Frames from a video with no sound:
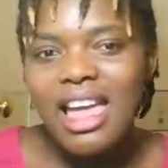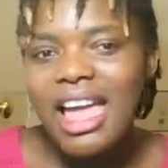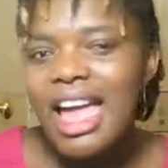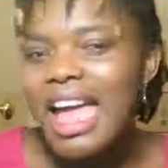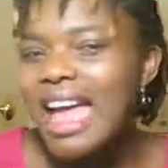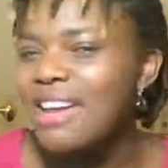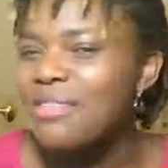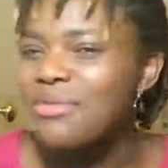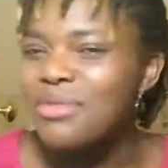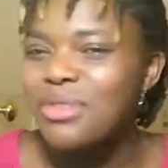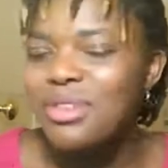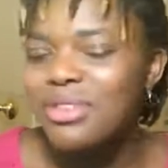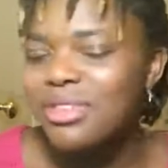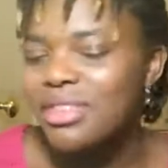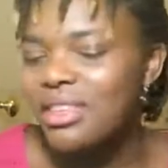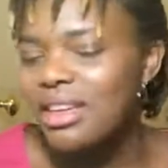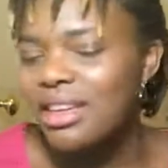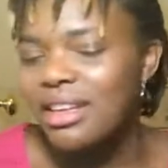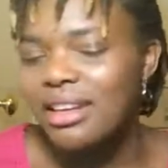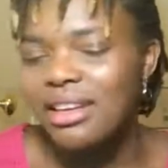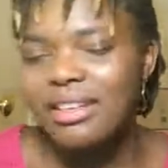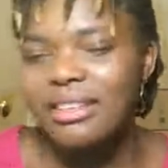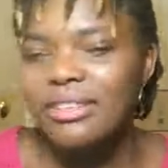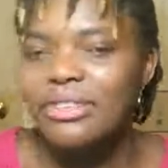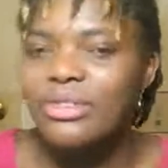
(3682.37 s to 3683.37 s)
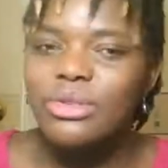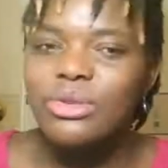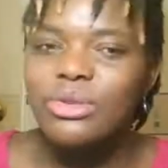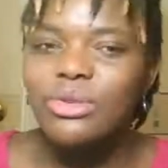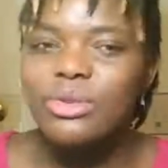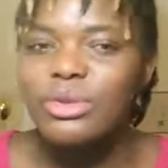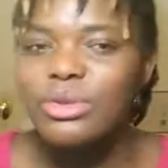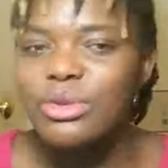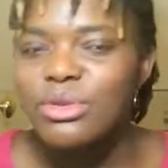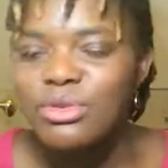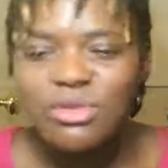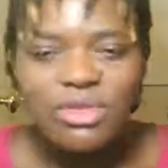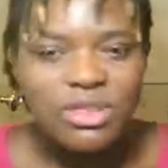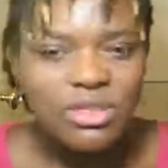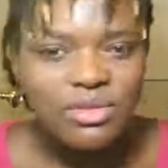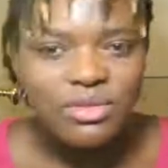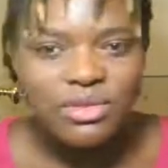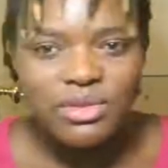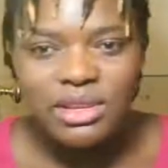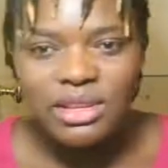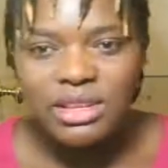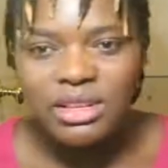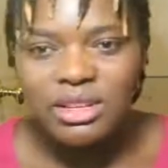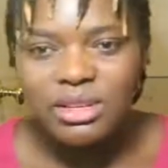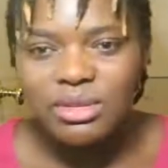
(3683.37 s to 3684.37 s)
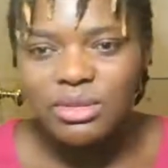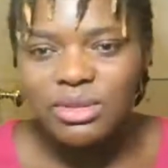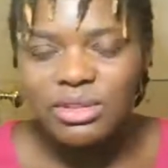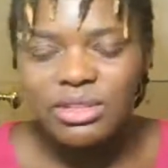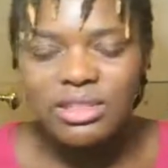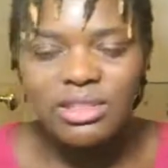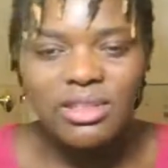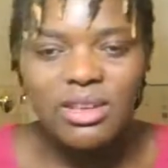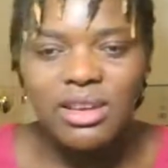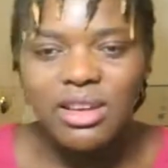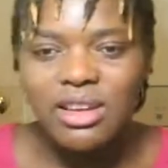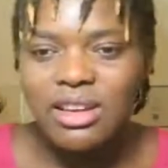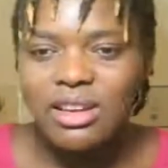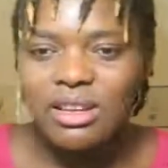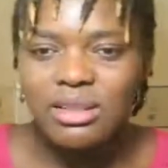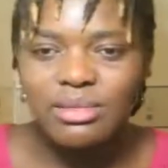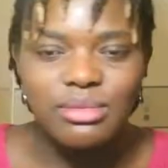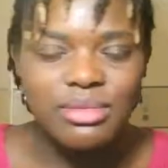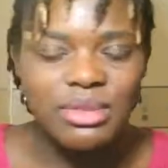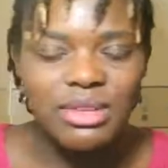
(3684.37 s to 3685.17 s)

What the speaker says: everything and just want to roughly know what's going on.